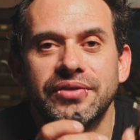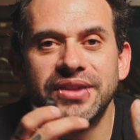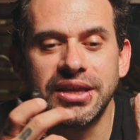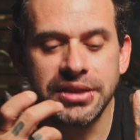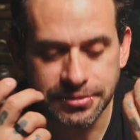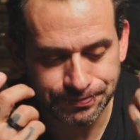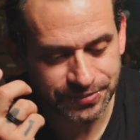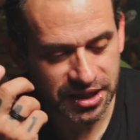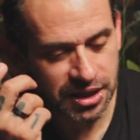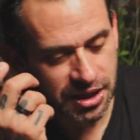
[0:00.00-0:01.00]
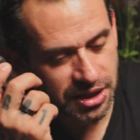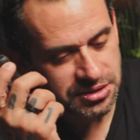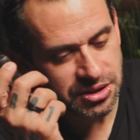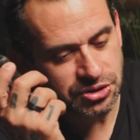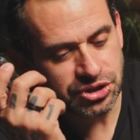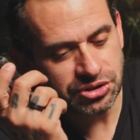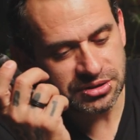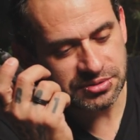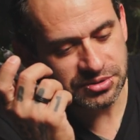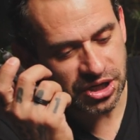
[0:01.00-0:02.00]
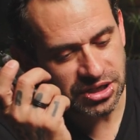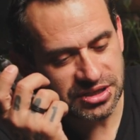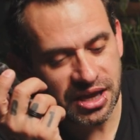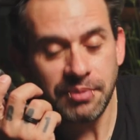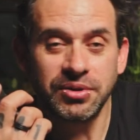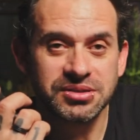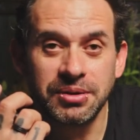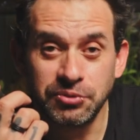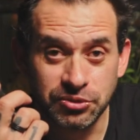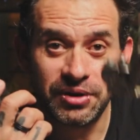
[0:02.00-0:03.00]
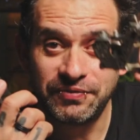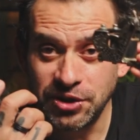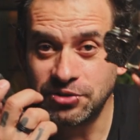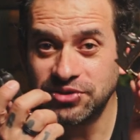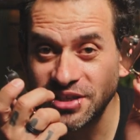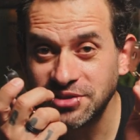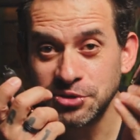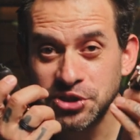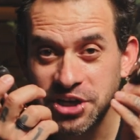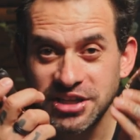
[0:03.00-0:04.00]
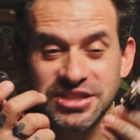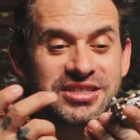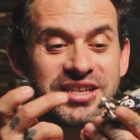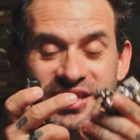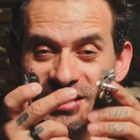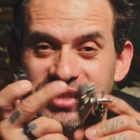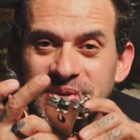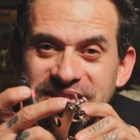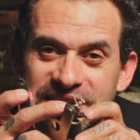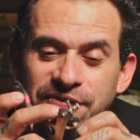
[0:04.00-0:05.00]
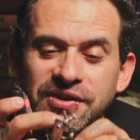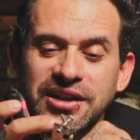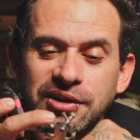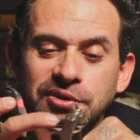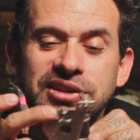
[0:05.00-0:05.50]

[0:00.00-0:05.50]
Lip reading: of date. So should change that. Possibly I will do a video just to change this specific little